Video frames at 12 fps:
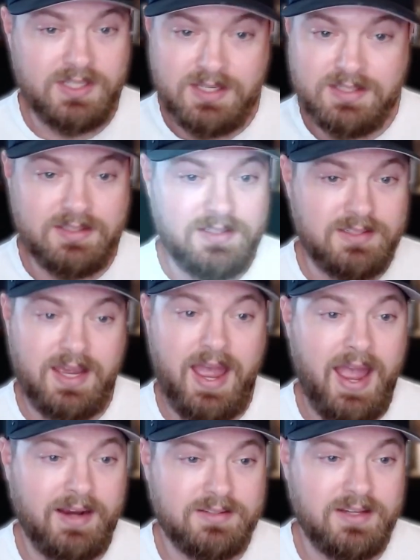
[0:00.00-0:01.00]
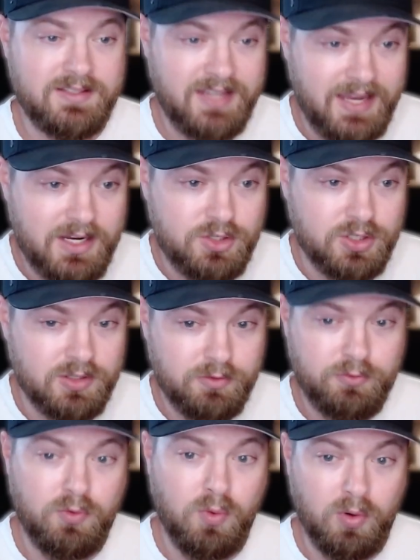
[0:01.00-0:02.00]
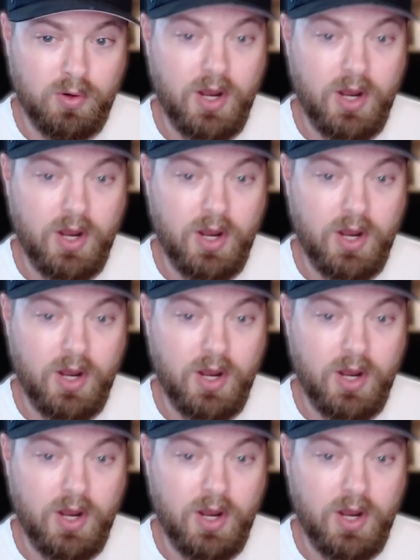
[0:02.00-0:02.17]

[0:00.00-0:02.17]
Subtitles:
easy to access agent for